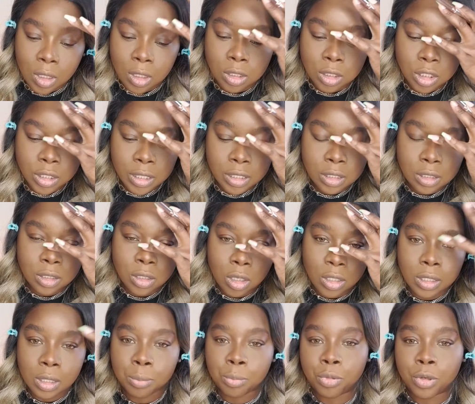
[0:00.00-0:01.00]
just on
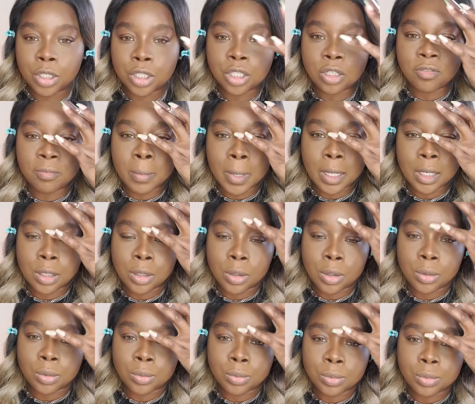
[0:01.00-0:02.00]
the bridge of my
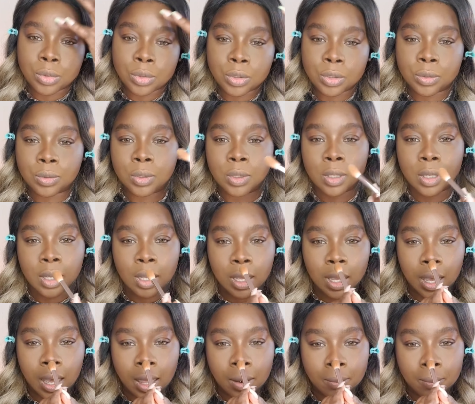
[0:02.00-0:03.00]
nose,
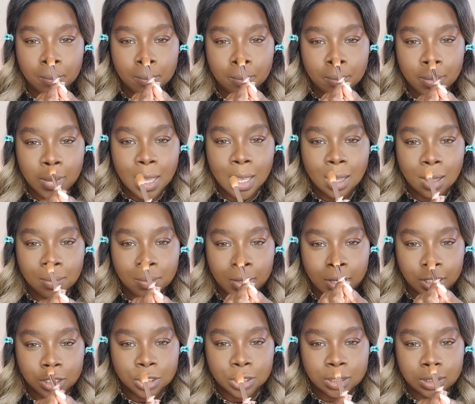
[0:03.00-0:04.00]
and
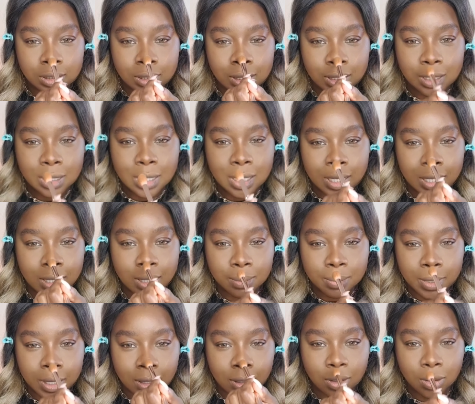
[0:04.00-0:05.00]
maybe just a little
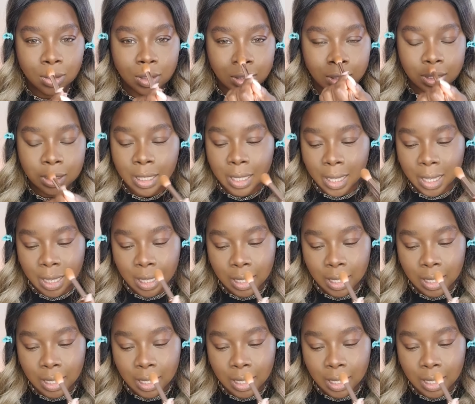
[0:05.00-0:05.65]
bit on the